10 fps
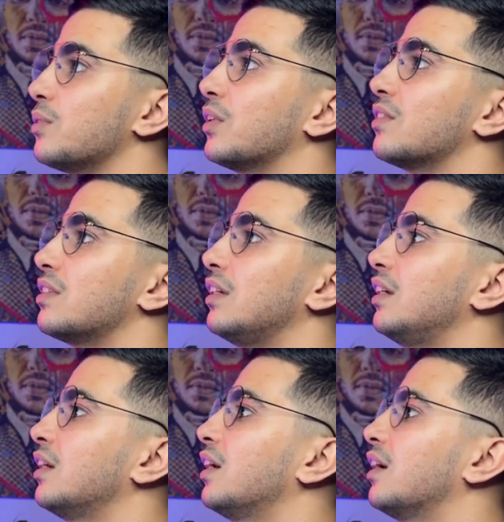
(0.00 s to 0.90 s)
you can
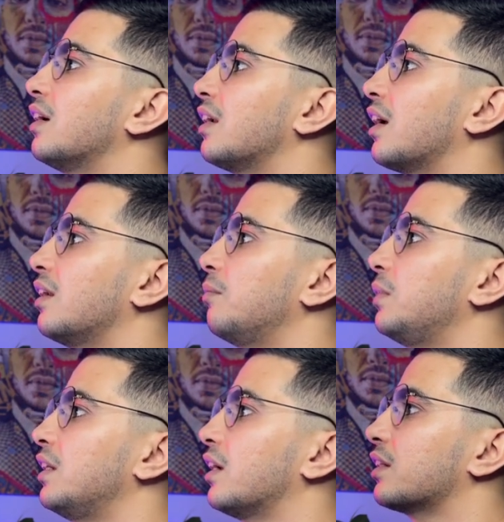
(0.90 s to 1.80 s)
see and uh, let
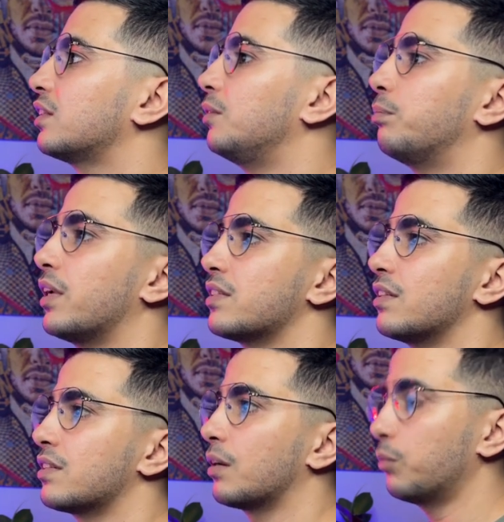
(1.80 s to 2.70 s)
me actually paste
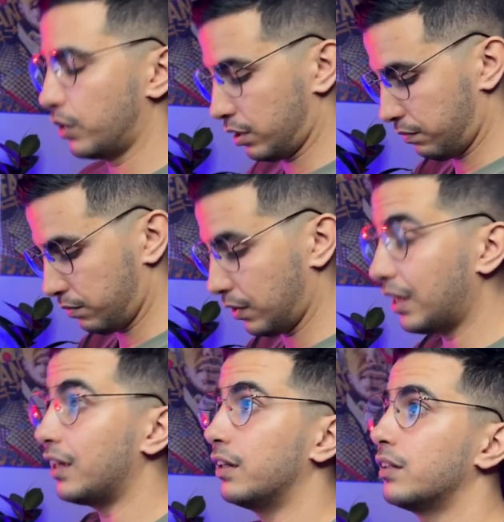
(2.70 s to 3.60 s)
it somewhere
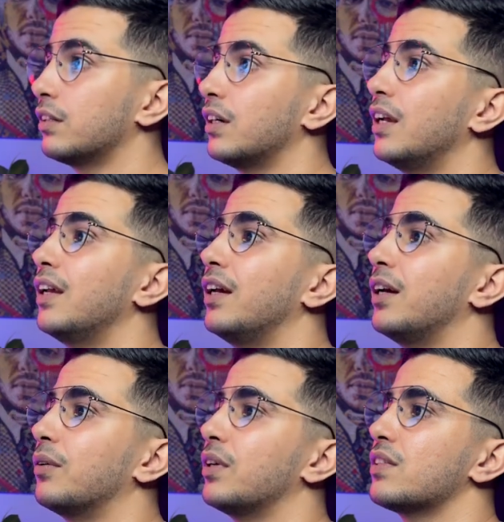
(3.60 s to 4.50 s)
here
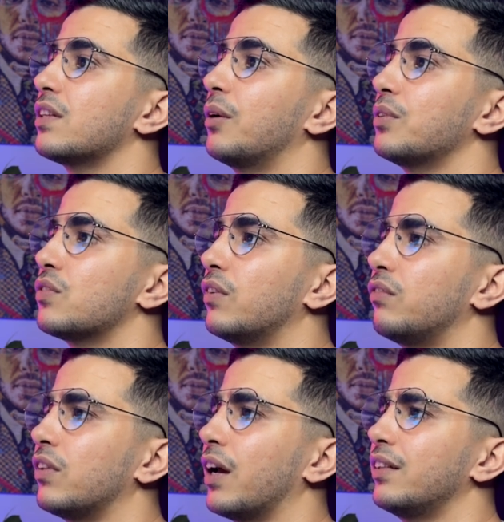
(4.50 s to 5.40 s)
here is now it's
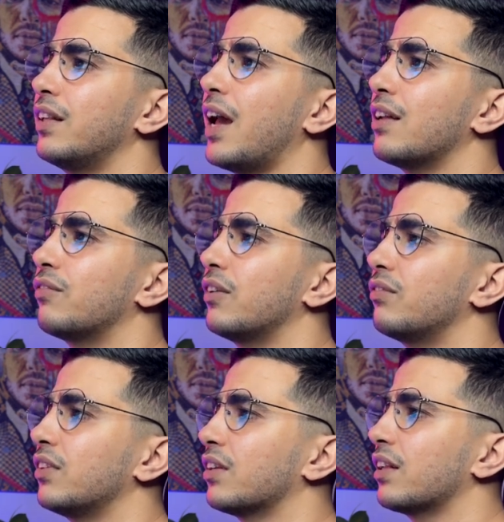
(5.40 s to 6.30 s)
50 i did add
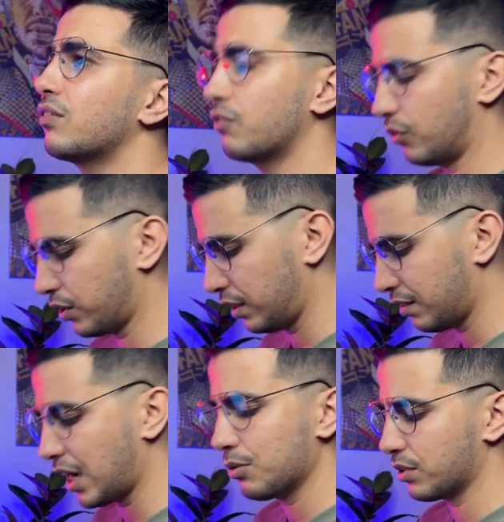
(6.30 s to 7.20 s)
50 not 40
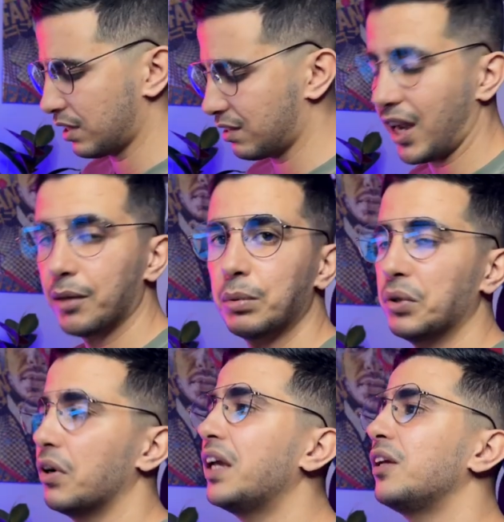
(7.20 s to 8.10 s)
that was a
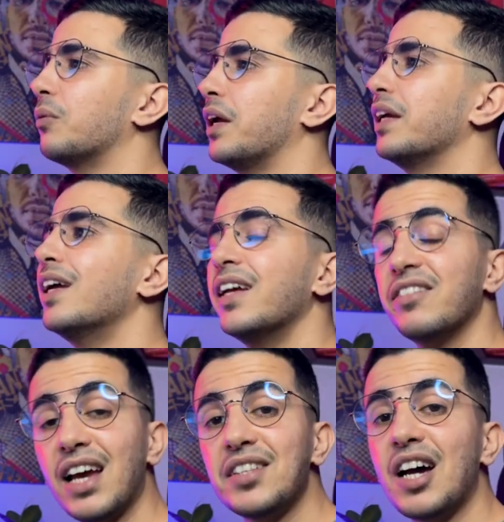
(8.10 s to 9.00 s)
typo anyway
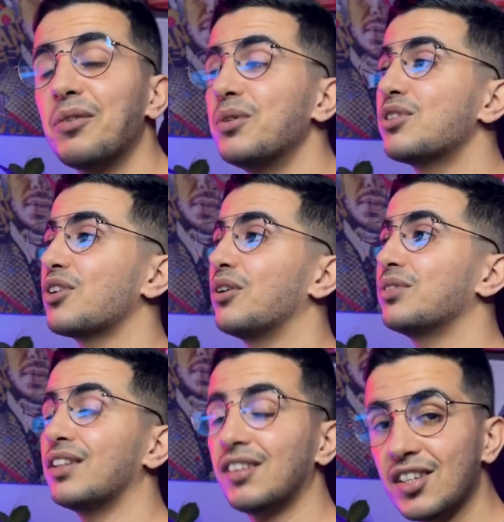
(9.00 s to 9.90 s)
that's how you show
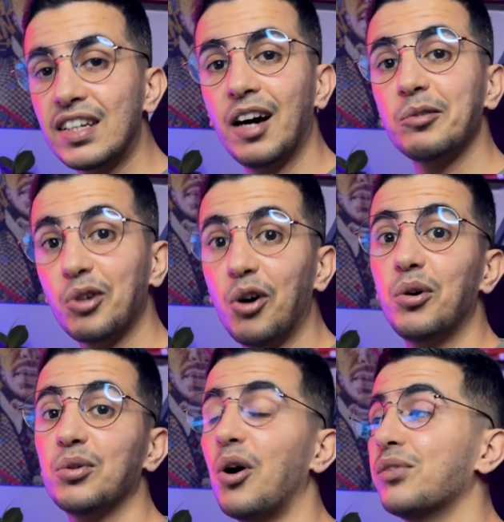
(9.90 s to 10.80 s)
the discount
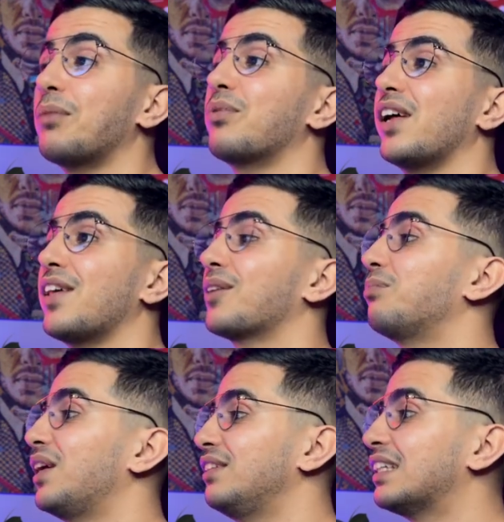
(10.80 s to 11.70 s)
code on the product
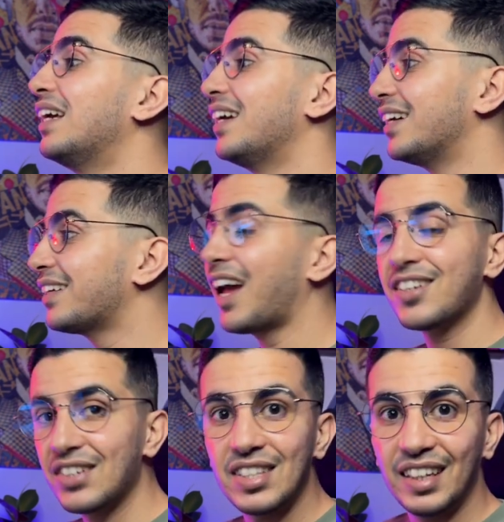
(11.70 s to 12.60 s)
page and not
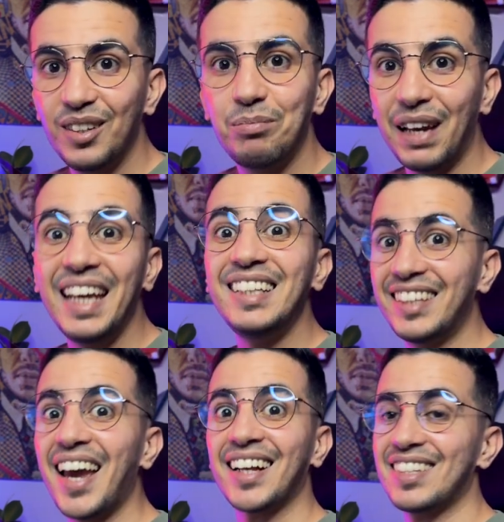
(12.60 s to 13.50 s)
just any plain
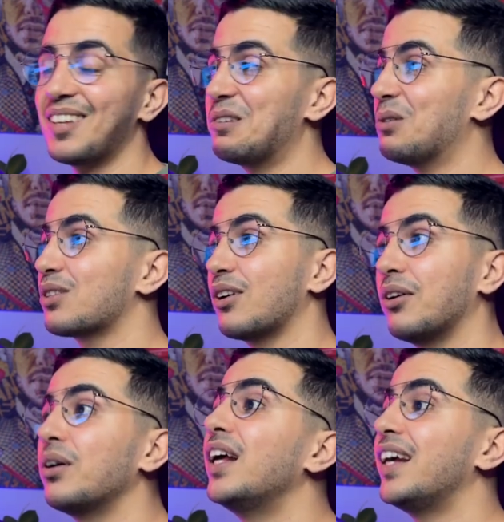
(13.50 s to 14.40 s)
text as you
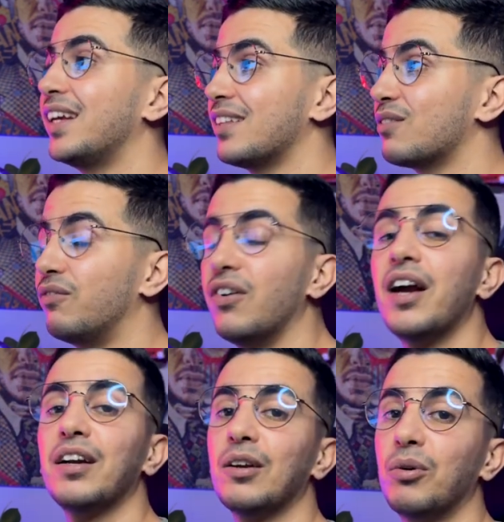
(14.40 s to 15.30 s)
saw it's
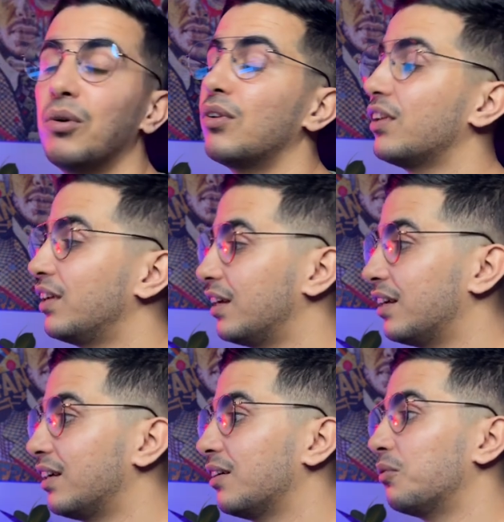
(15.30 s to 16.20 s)
very cool
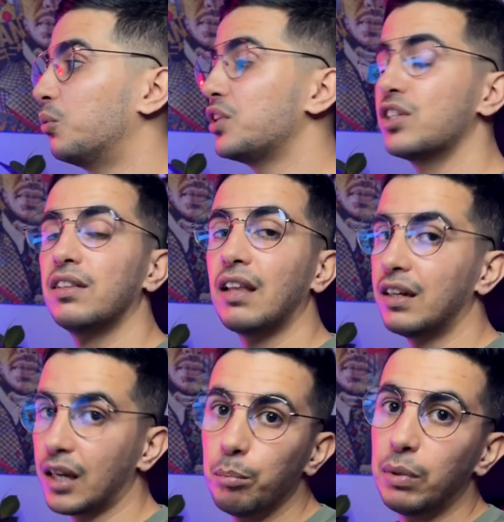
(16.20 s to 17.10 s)
uh, widget
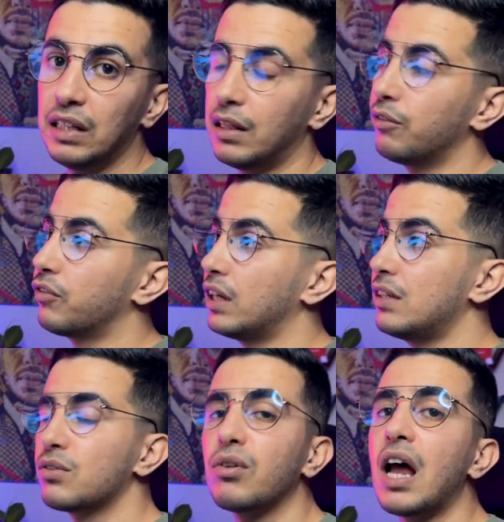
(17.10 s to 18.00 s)
and completely free
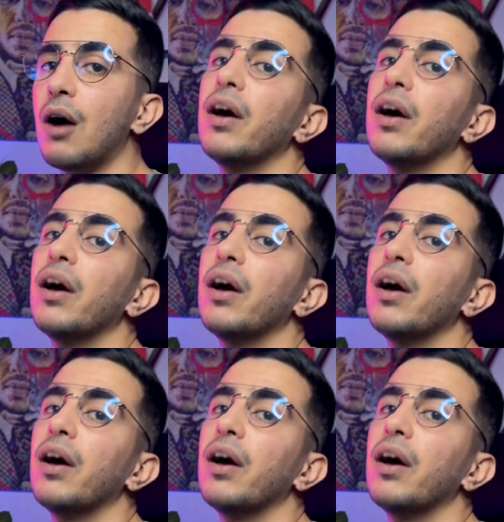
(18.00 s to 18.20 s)
so now